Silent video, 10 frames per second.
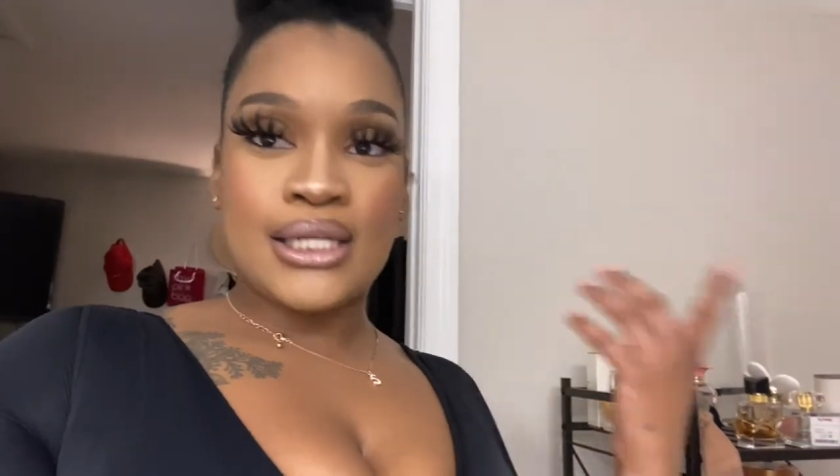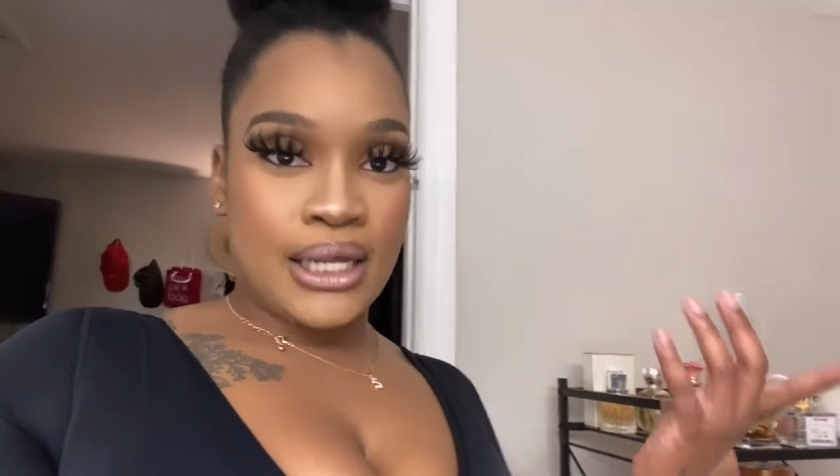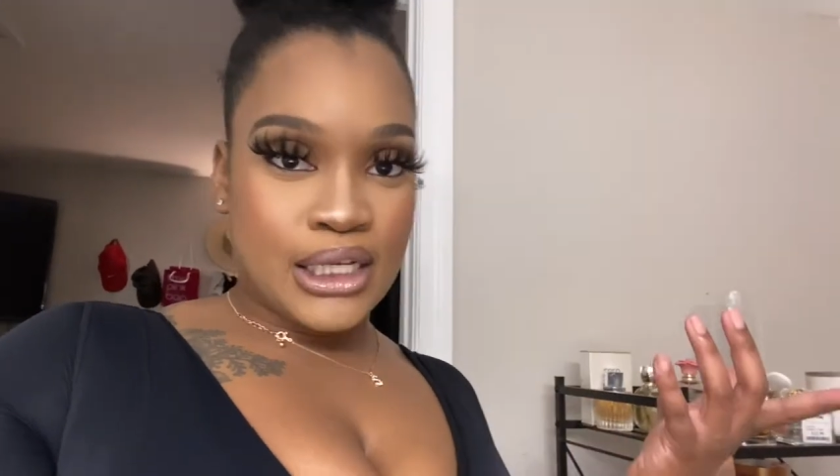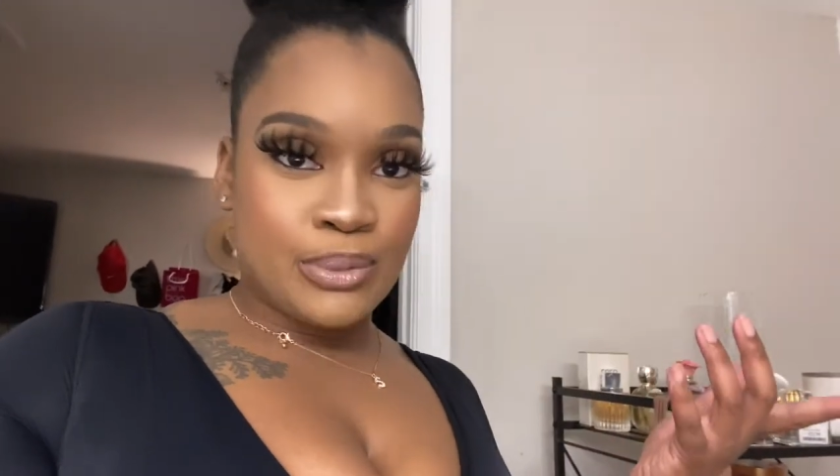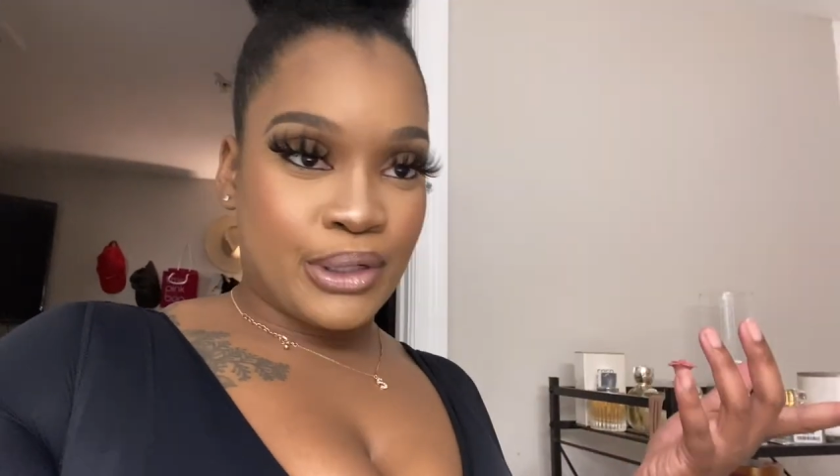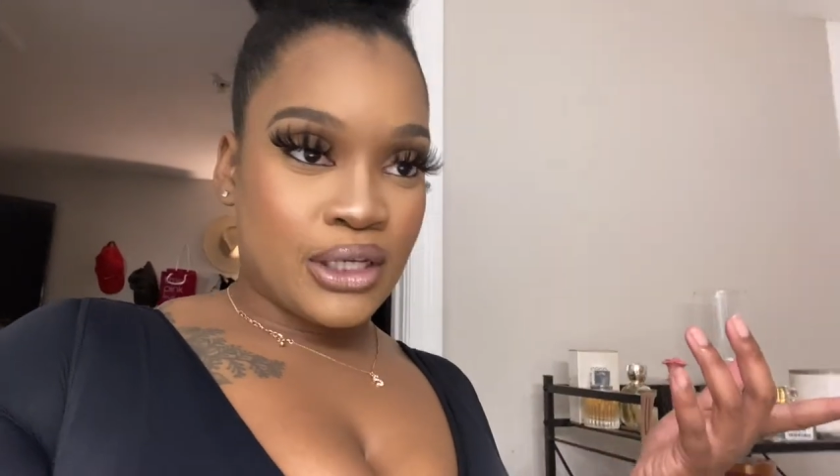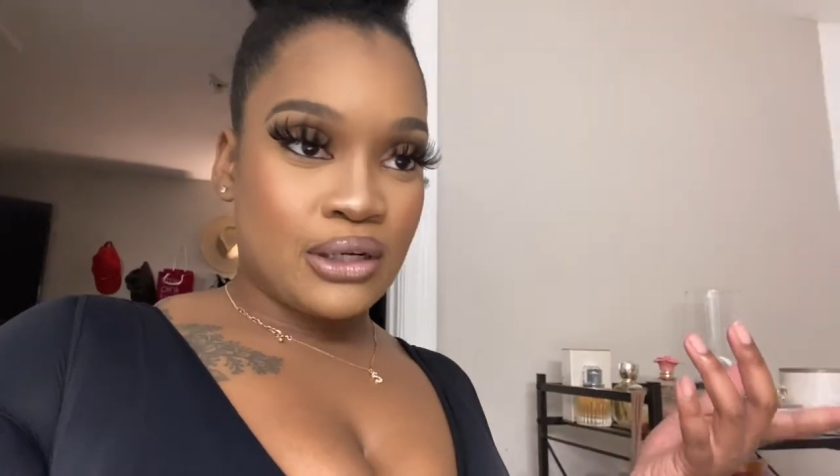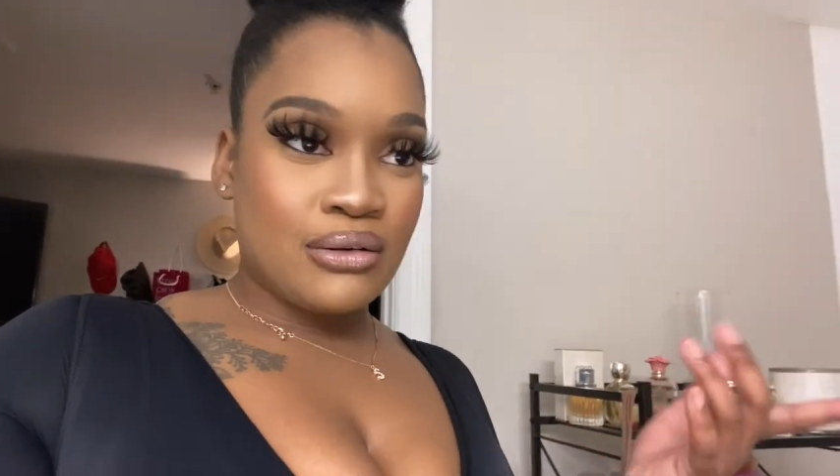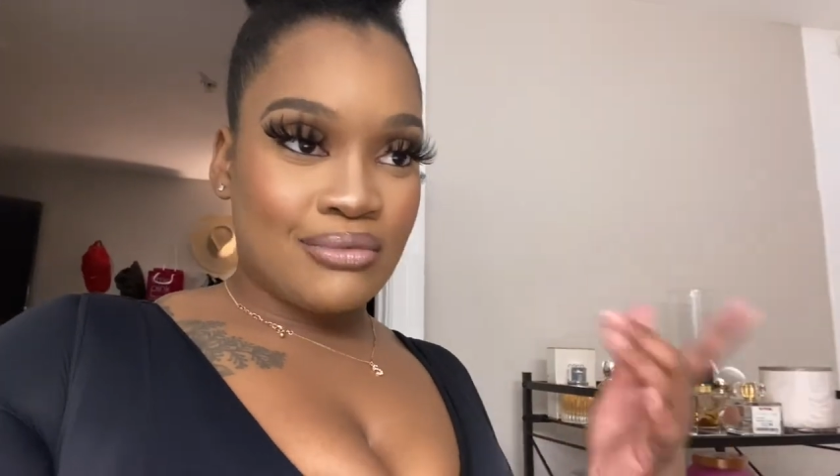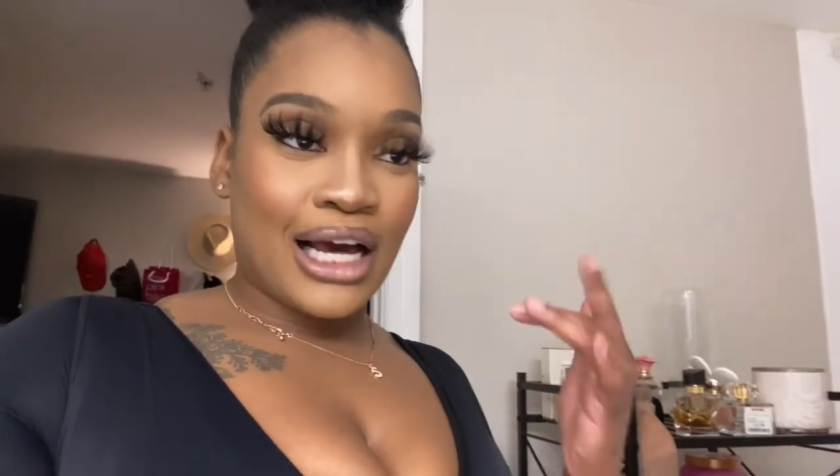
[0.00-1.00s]

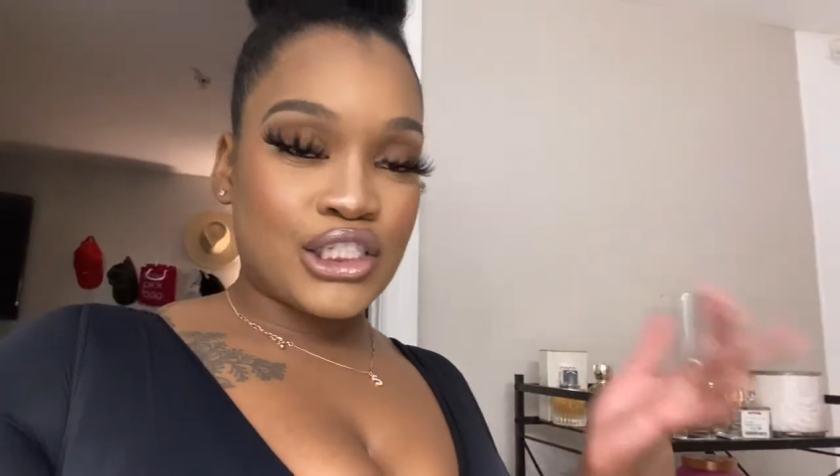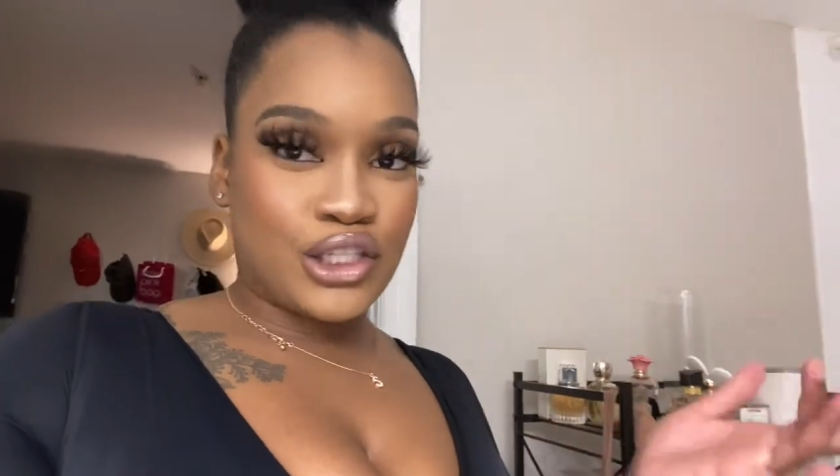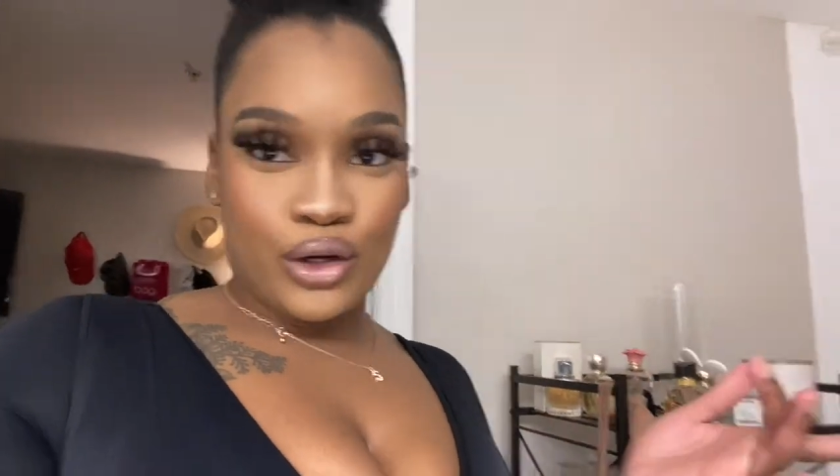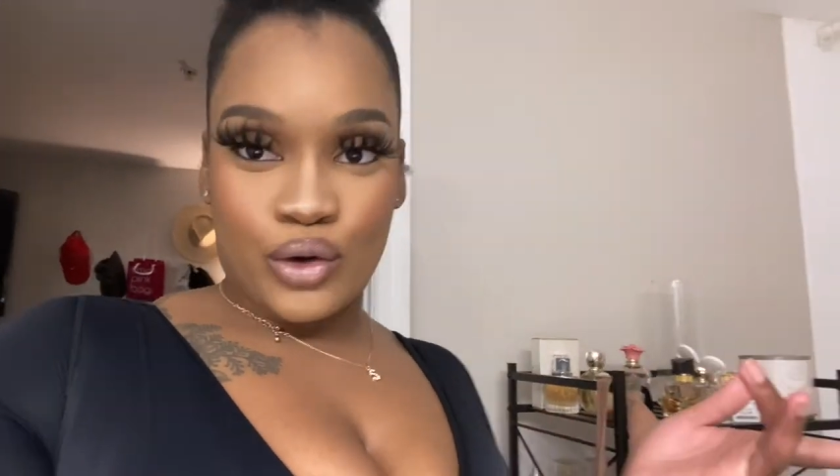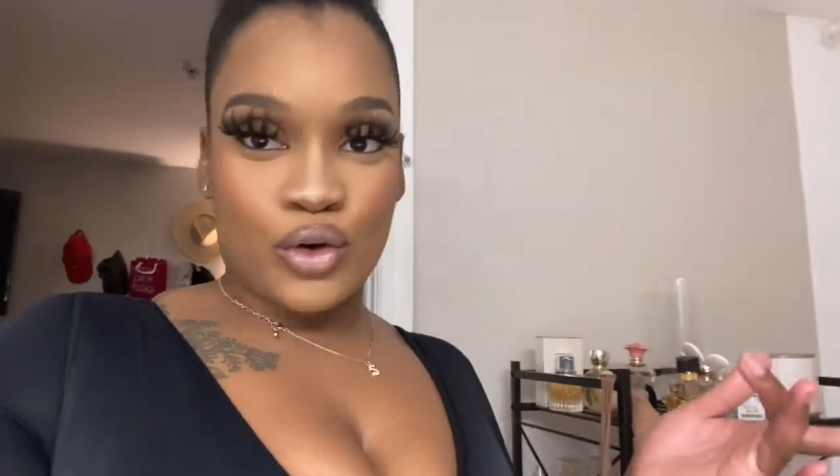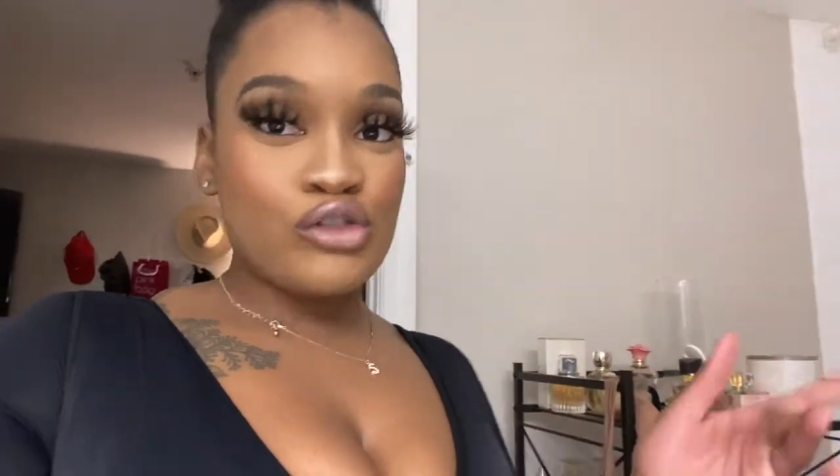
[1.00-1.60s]
lesbian, like a stud girl.